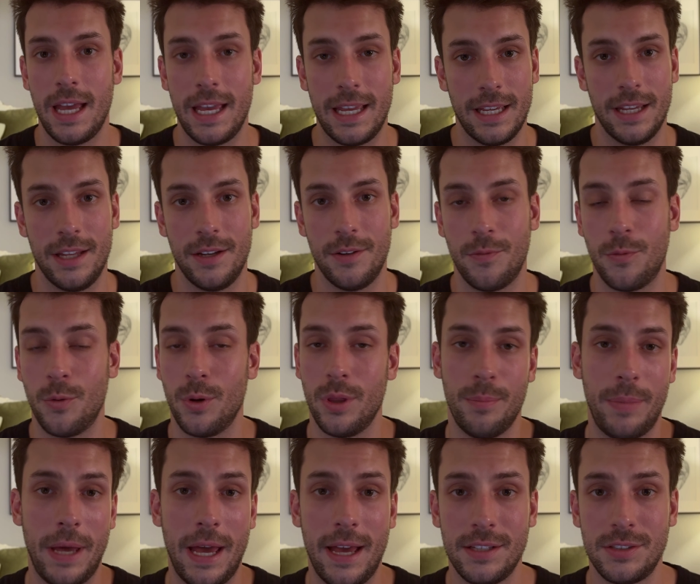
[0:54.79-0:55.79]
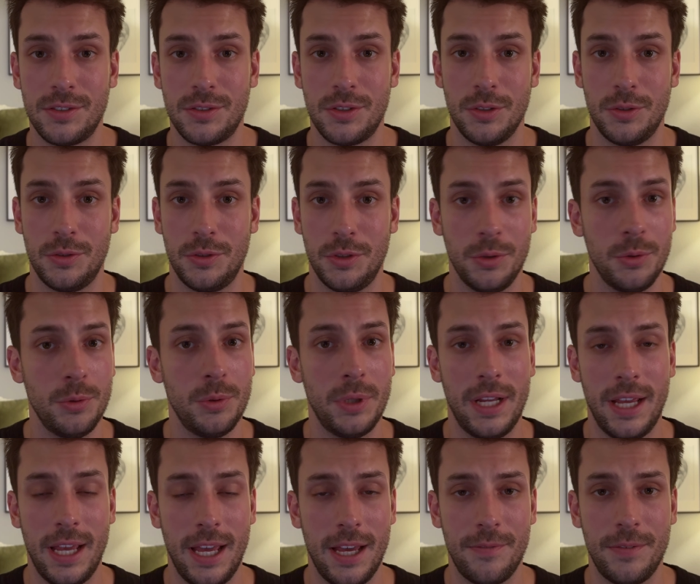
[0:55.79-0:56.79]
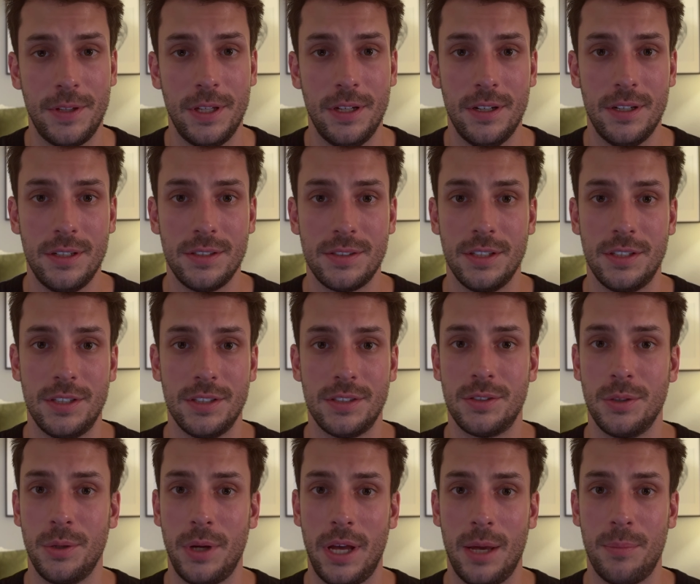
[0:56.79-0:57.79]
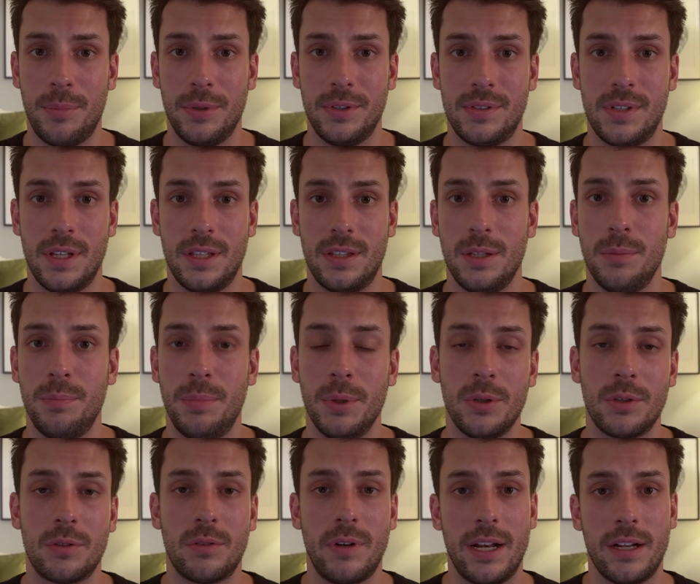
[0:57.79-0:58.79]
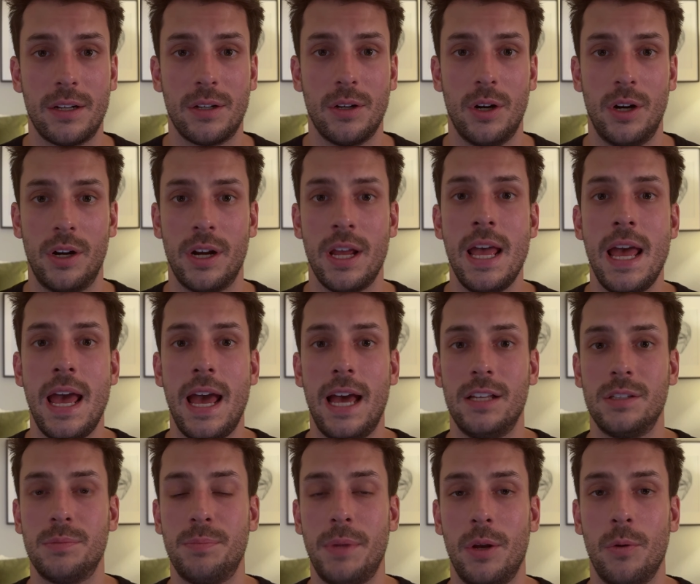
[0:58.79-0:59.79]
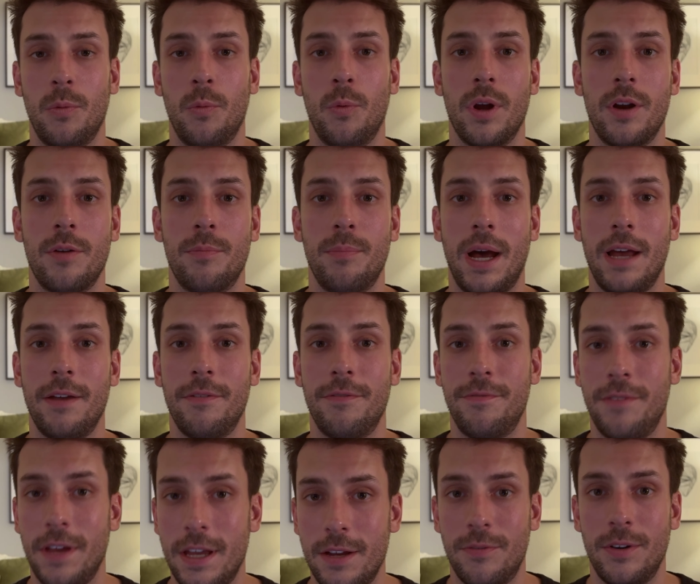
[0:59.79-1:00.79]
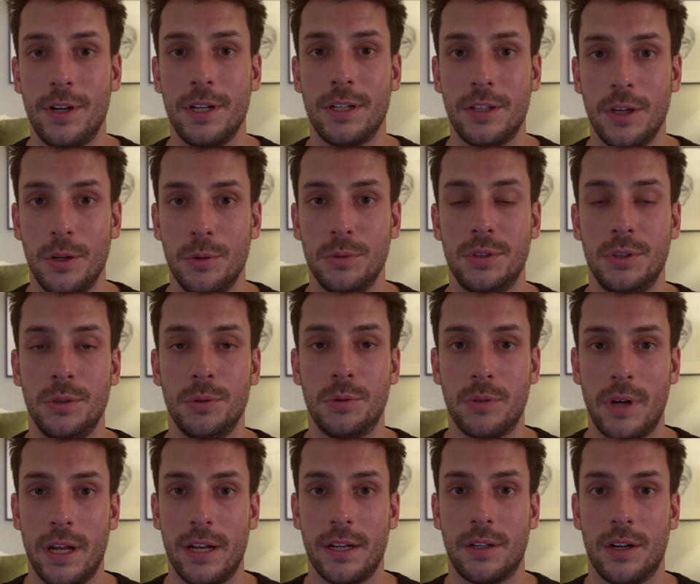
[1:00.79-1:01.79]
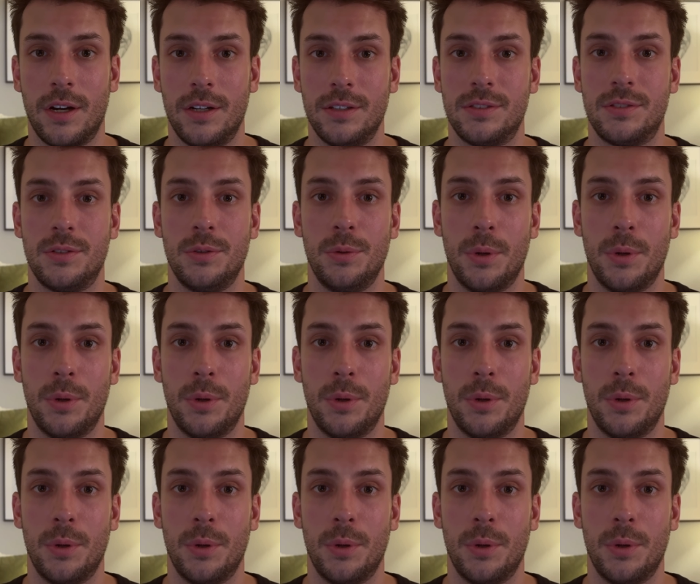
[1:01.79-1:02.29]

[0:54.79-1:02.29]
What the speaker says: And for the past 2.5 years, it just so happens that the BILT credit card has been one of my favorite go-to credit cards to